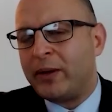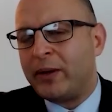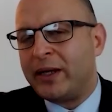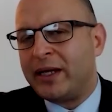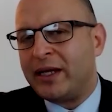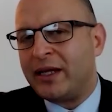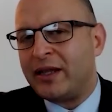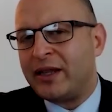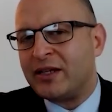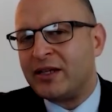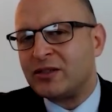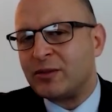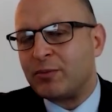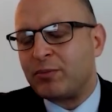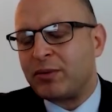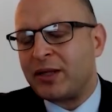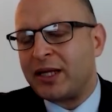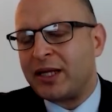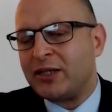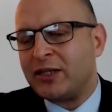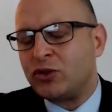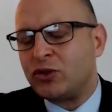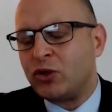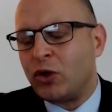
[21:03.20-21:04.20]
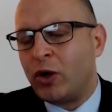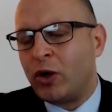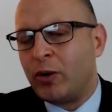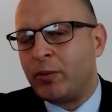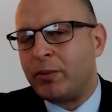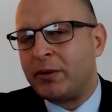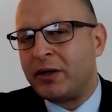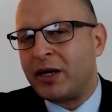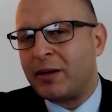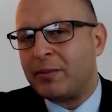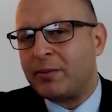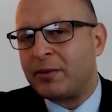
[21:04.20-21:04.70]
there's a plan to
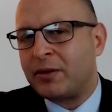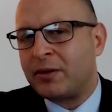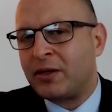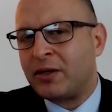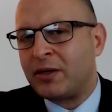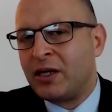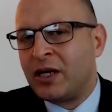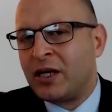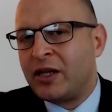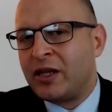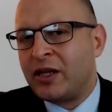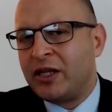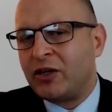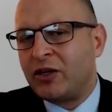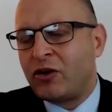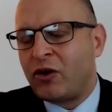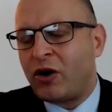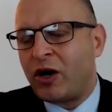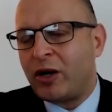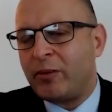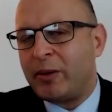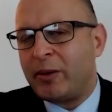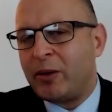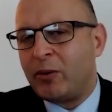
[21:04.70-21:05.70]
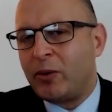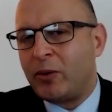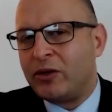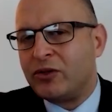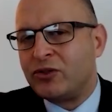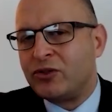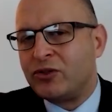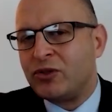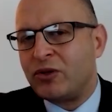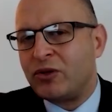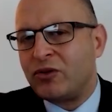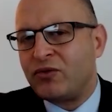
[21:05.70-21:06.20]
open up the economy
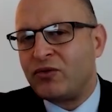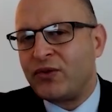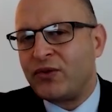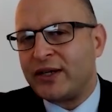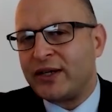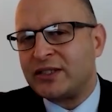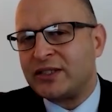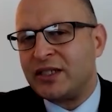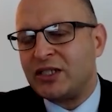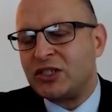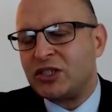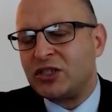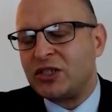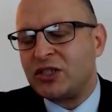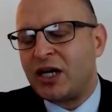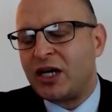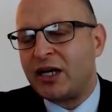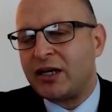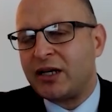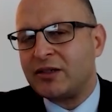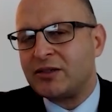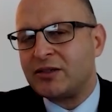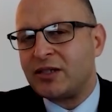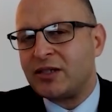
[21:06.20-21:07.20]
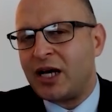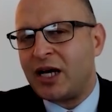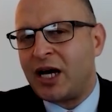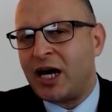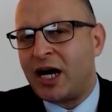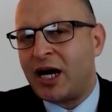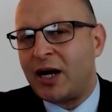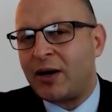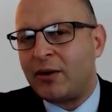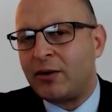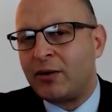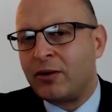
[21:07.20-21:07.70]
when certain vaccination targets
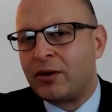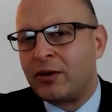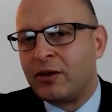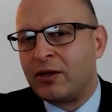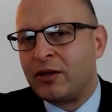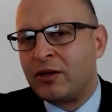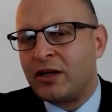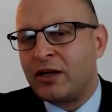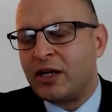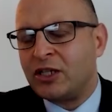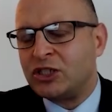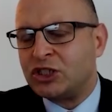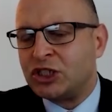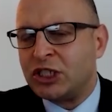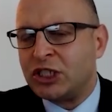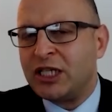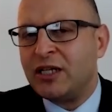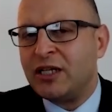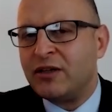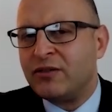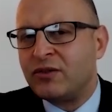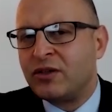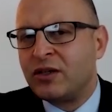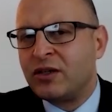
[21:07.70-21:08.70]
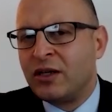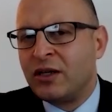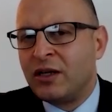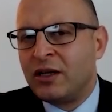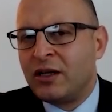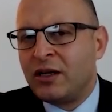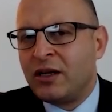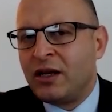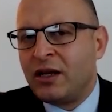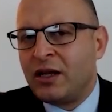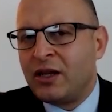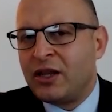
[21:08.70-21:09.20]
are achieved,
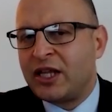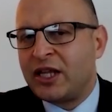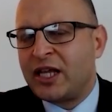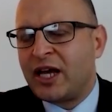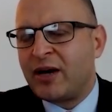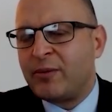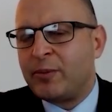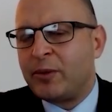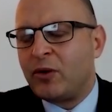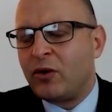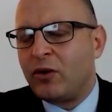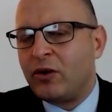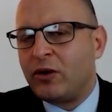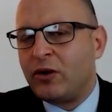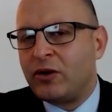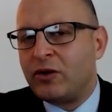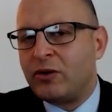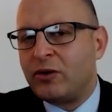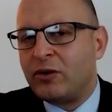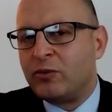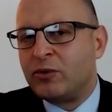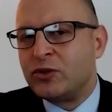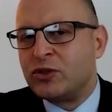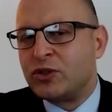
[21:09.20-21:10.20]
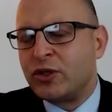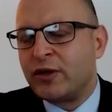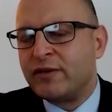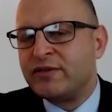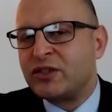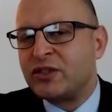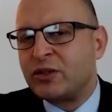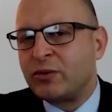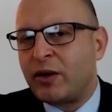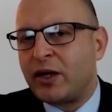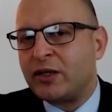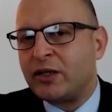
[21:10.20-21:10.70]
the government
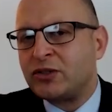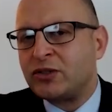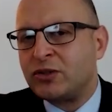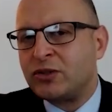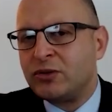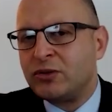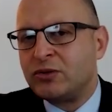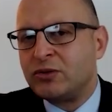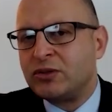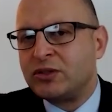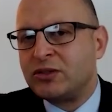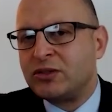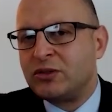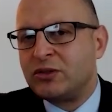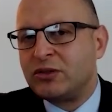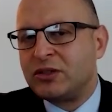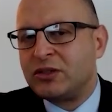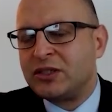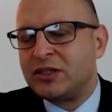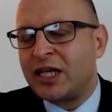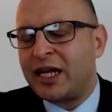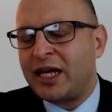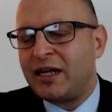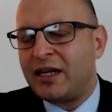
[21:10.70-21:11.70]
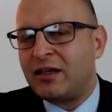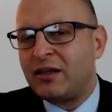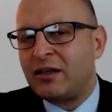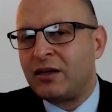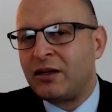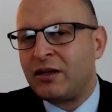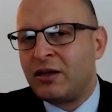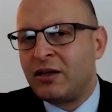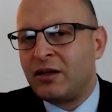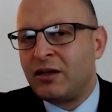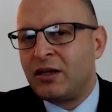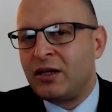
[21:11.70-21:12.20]
reserves the right to
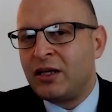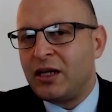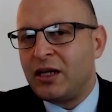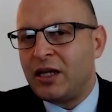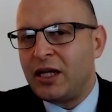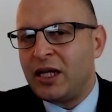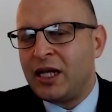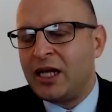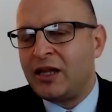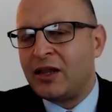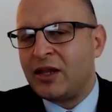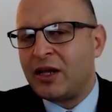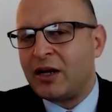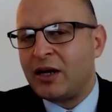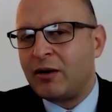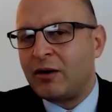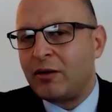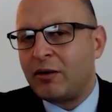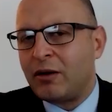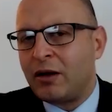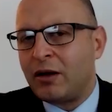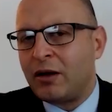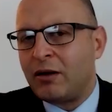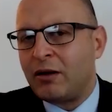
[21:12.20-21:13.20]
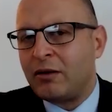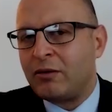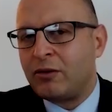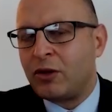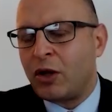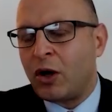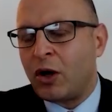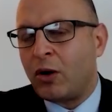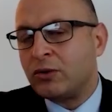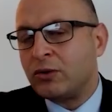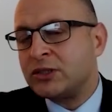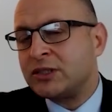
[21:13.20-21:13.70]
take either the
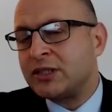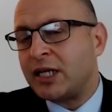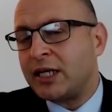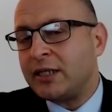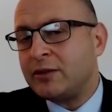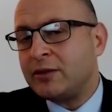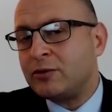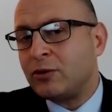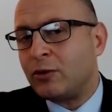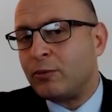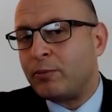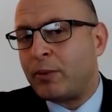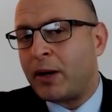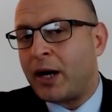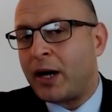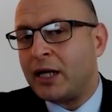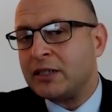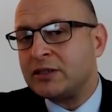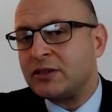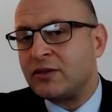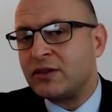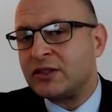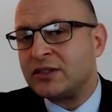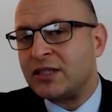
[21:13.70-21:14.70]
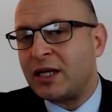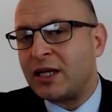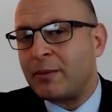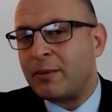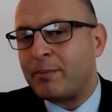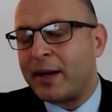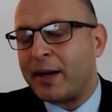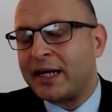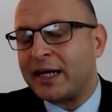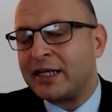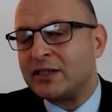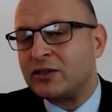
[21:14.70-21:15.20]
whole state or parts of the
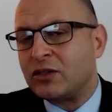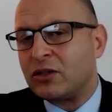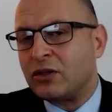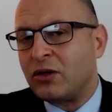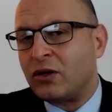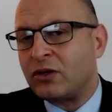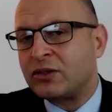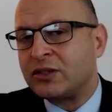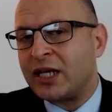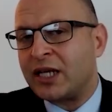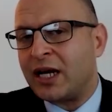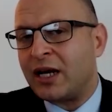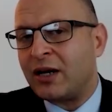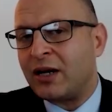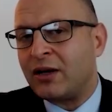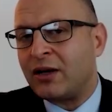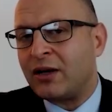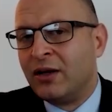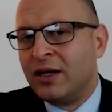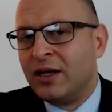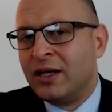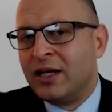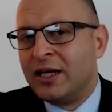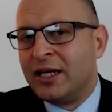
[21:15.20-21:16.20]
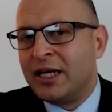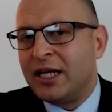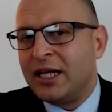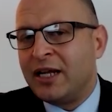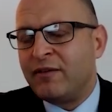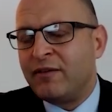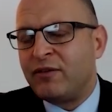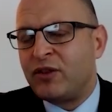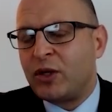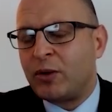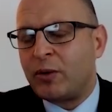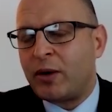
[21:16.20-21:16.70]
state back into lockdown
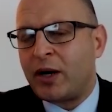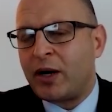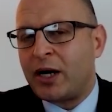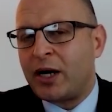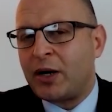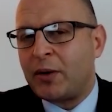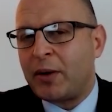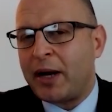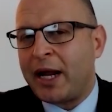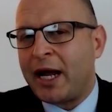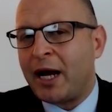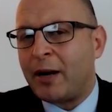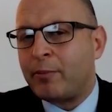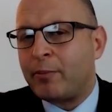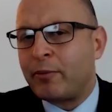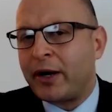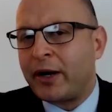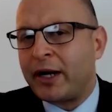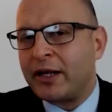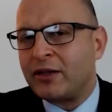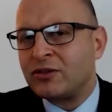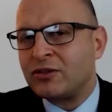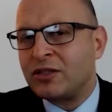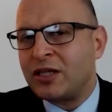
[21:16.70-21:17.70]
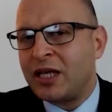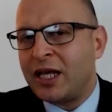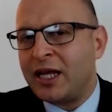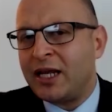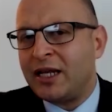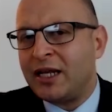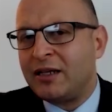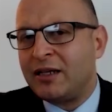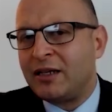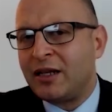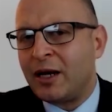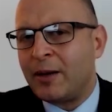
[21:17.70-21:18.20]
if there are outbreaks.
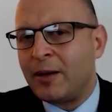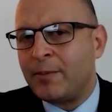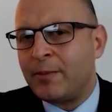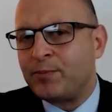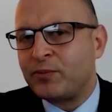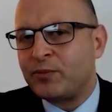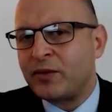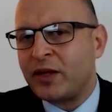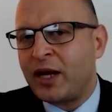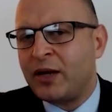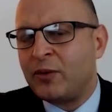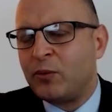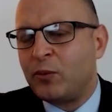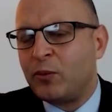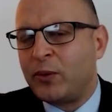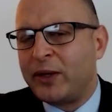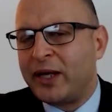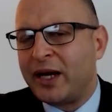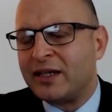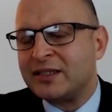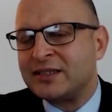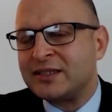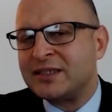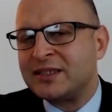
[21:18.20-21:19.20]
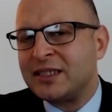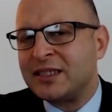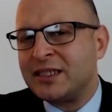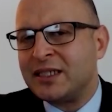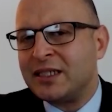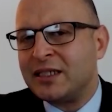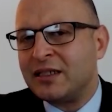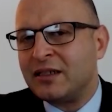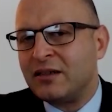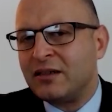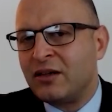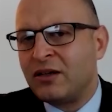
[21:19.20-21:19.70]
And we are
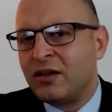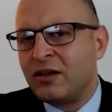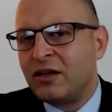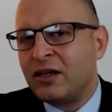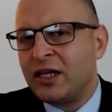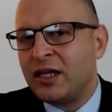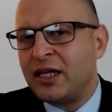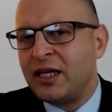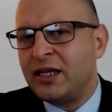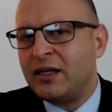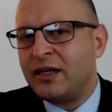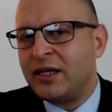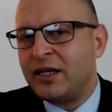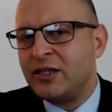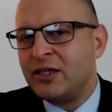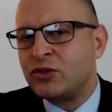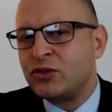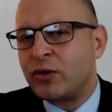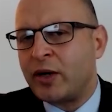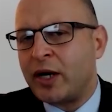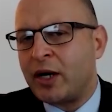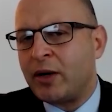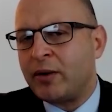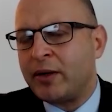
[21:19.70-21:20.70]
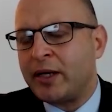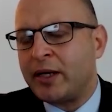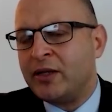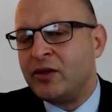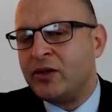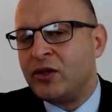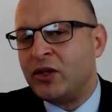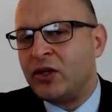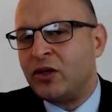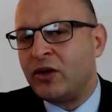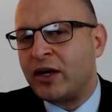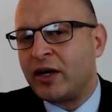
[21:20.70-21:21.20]
seeing in Israel,
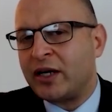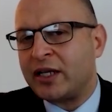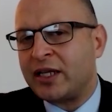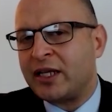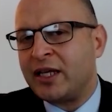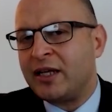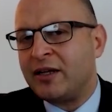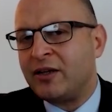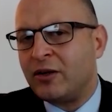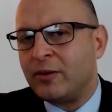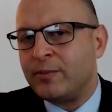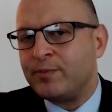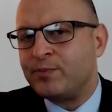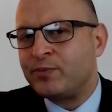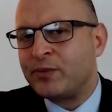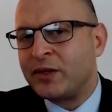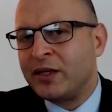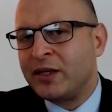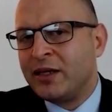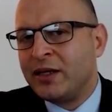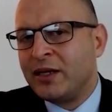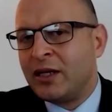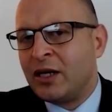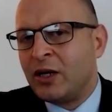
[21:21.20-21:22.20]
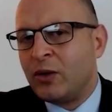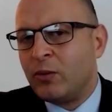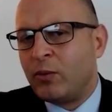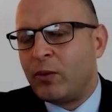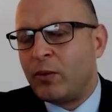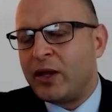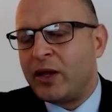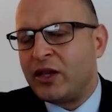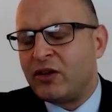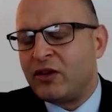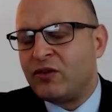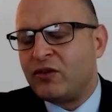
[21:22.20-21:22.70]
in the United Kingdom,
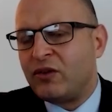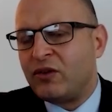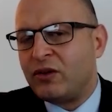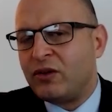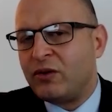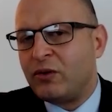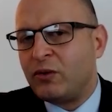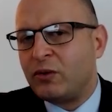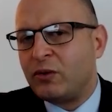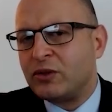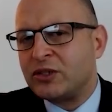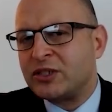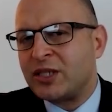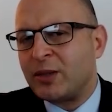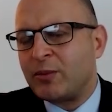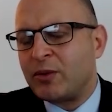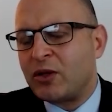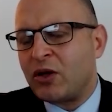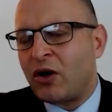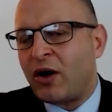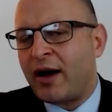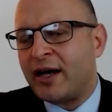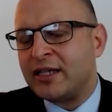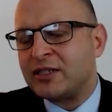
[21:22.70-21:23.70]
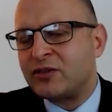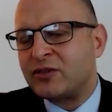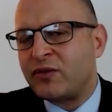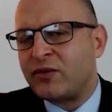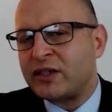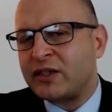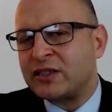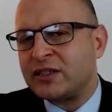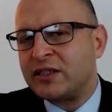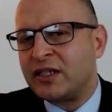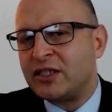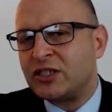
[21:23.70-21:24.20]
with some of the highest
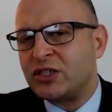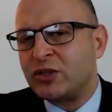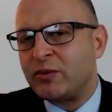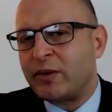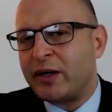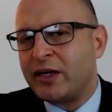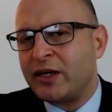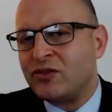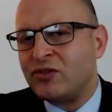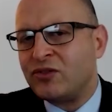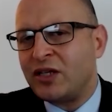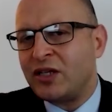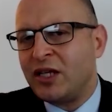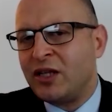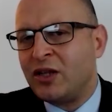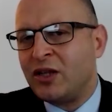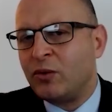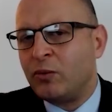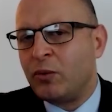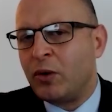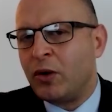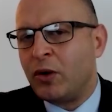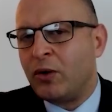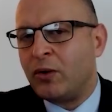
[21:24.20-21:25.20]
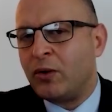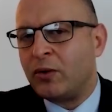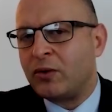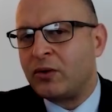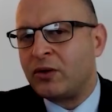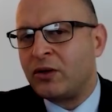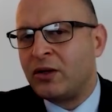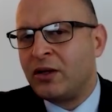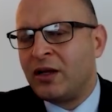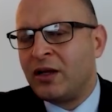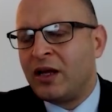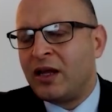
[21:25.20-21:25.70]
vaccination rates in the world,
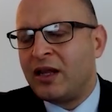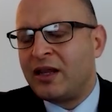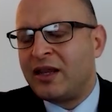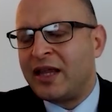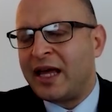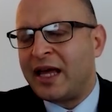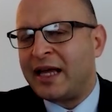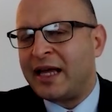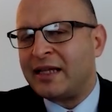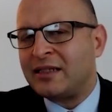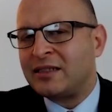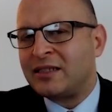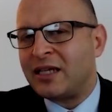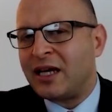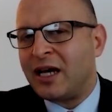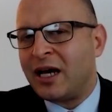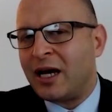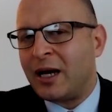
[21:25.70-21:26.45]
that